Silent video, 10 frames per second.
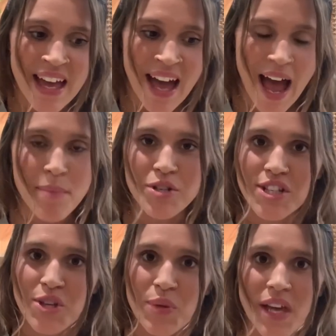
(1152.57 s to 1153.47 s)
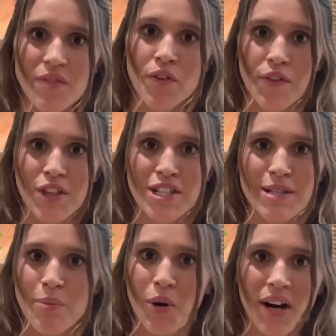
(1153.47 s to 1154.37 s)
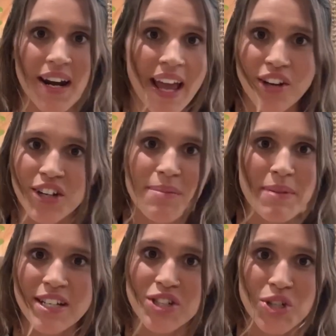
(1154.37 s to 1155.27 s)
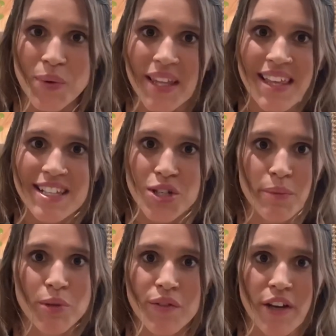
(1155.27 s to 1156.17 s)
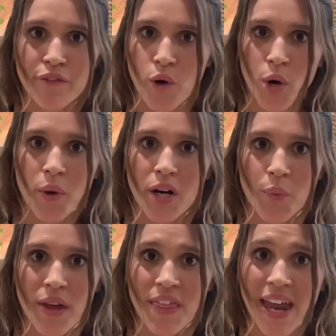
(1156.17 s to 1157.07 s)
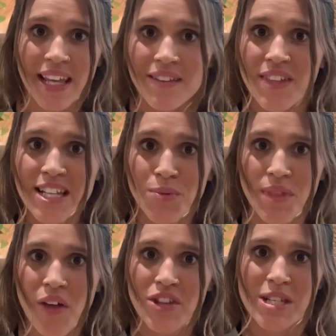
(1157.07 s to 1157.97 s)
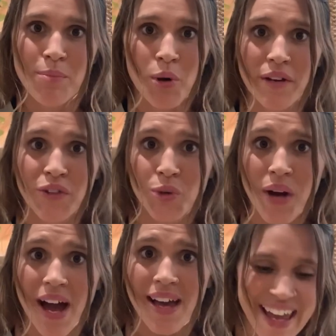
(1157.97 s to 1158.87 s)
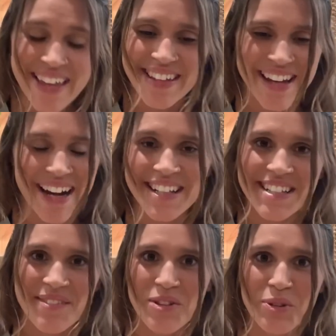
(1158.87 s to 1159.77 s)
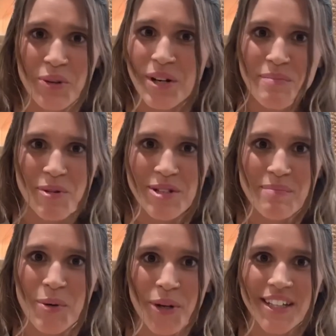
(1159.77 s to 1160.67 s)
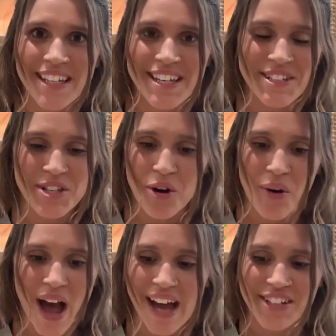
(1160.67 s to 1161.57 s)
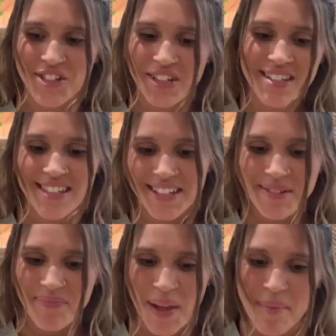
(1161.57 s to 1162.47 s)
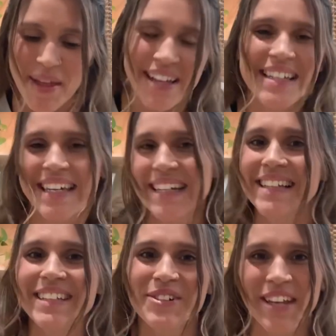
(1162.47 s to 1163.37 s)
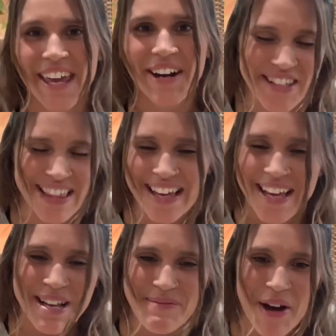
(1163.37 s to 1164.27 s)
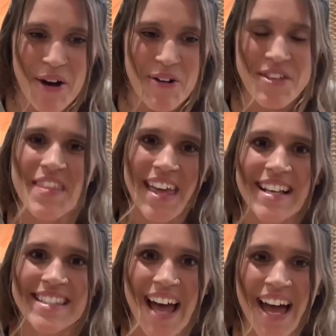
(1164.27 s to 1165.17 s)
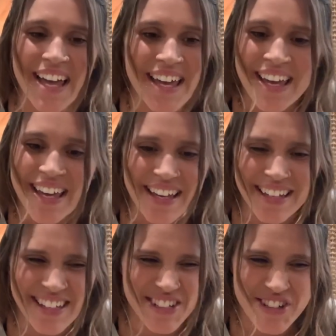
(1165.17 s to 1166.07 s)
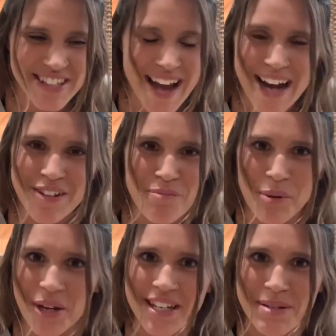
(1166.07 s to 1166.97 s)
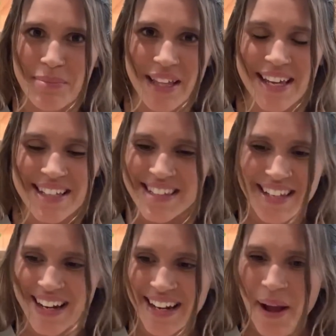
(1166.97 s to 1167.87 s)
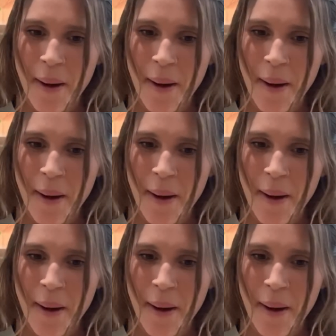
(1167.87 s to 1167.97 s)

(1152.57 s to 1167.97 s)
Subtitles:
I'm just so thankful for the support, and I couldn't be doing this or moving forward with any of this without the support of you guys and the guidance of the Lord, most importantly. So I'm like a giddy little kid just thinking about all the things that He's just kind of put into place, and